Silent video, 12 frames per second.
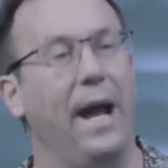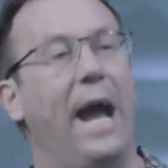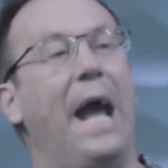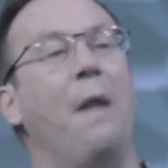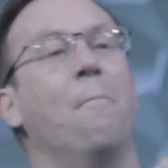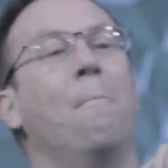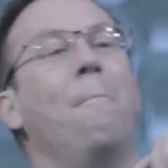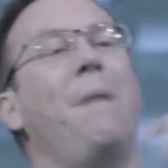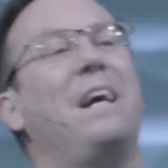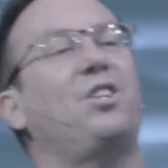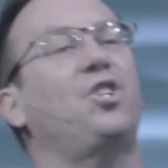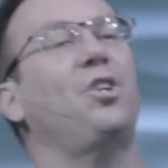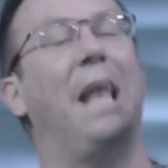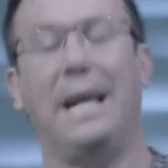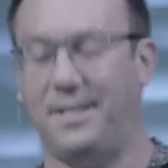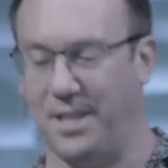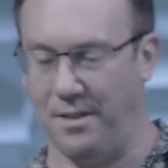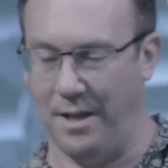And much
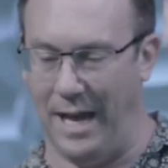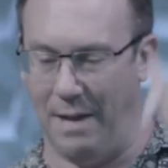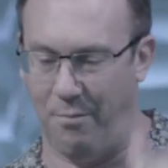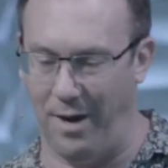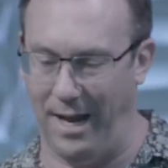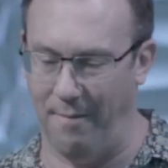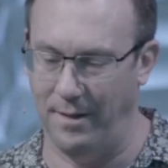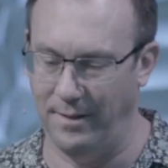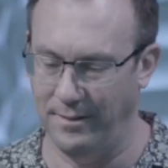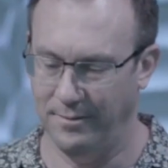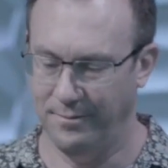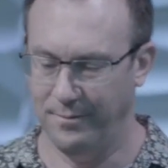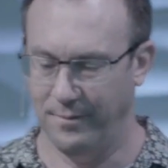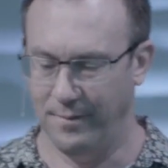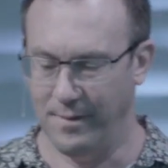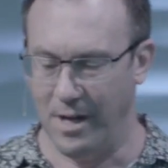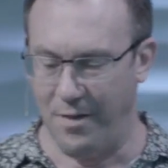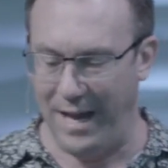later than Abraham,
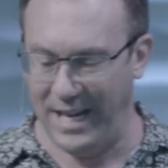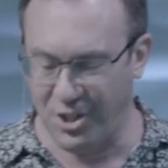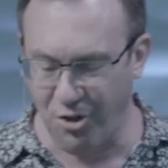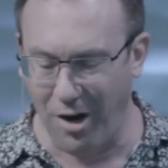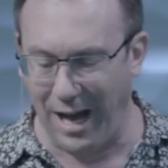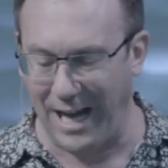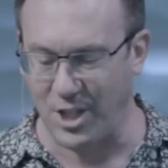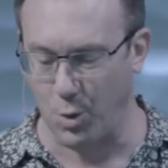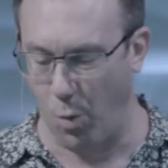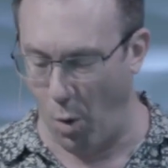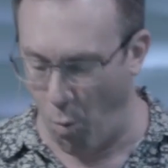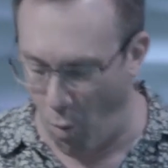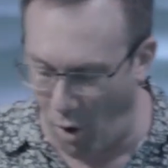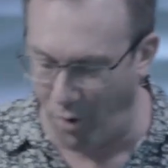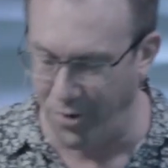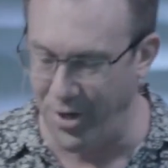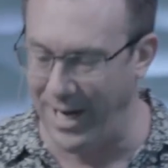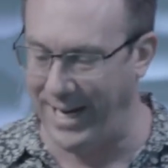the Israelites were
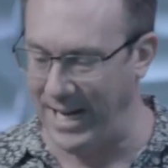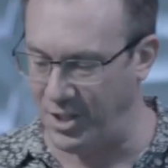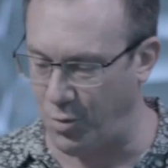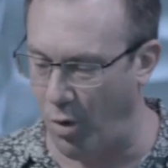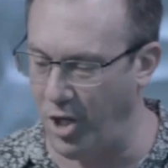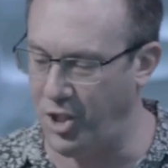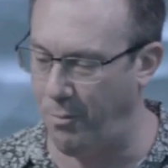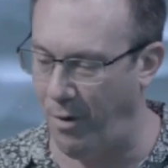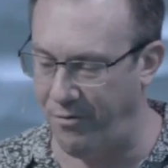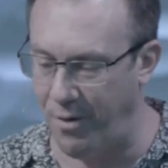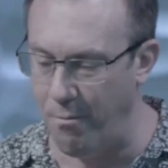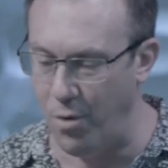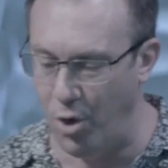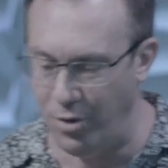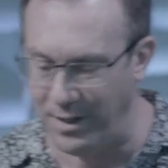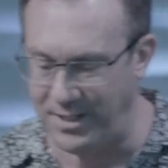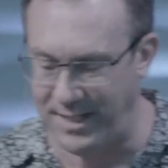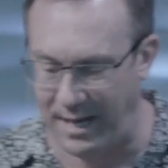warned against worship of the moon,
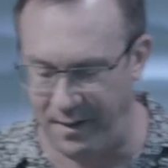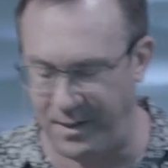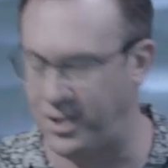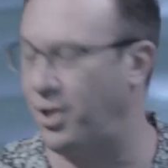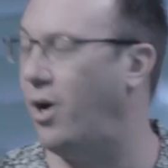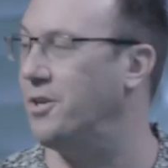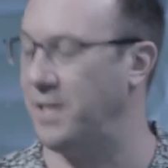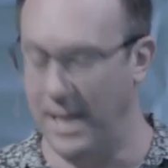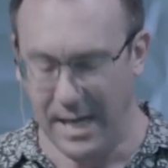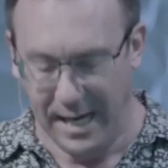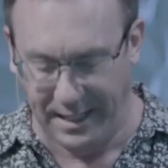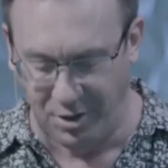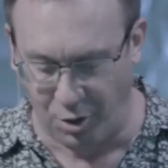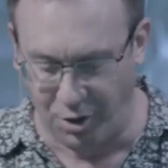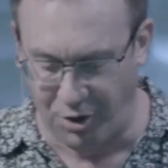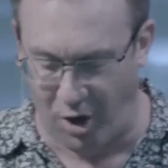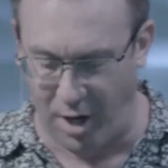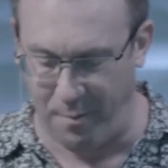the sun, and the stars in
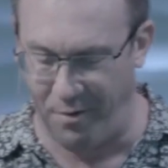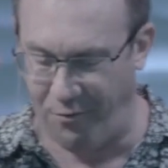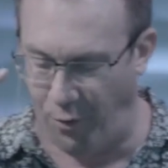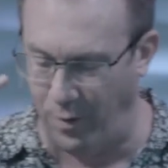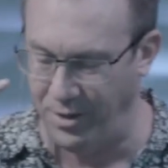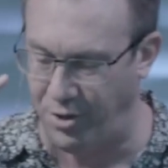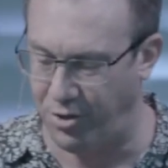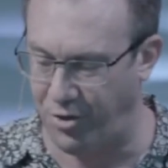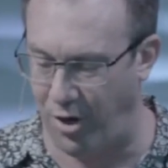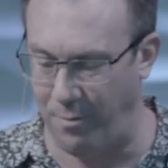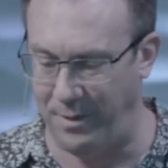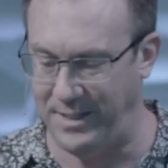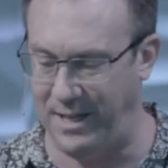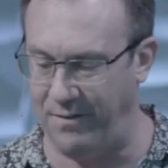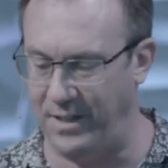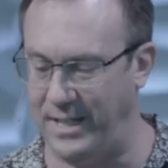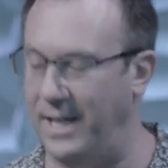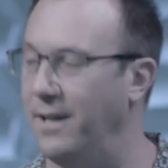Deuteronomy 4 and Deuteronomy
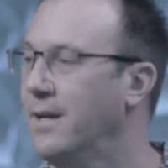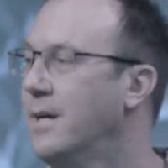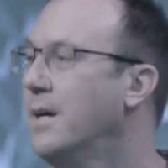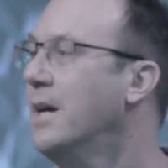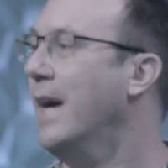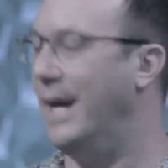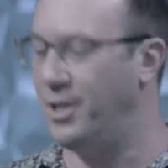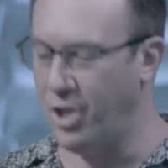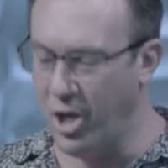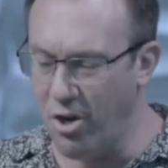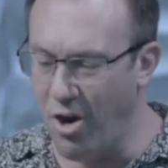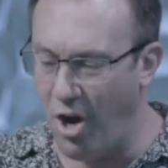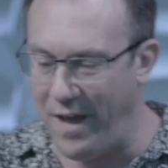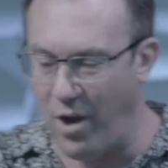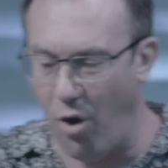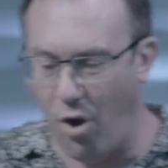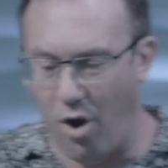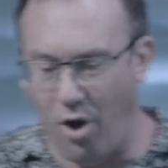17. And do you know that
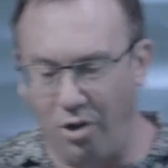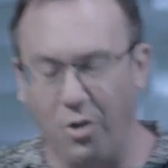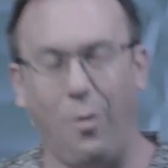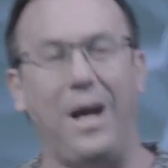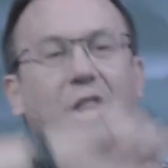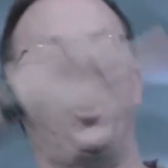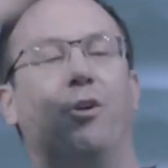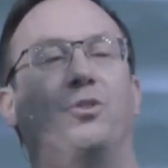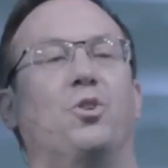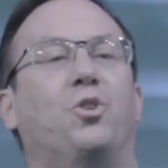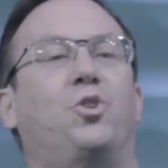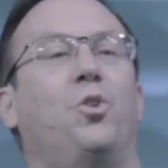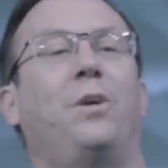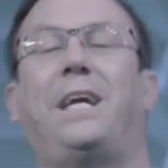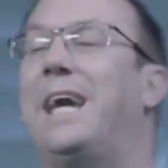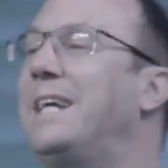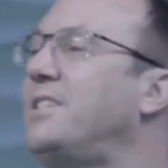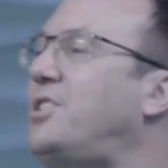all the way through to 2 Kings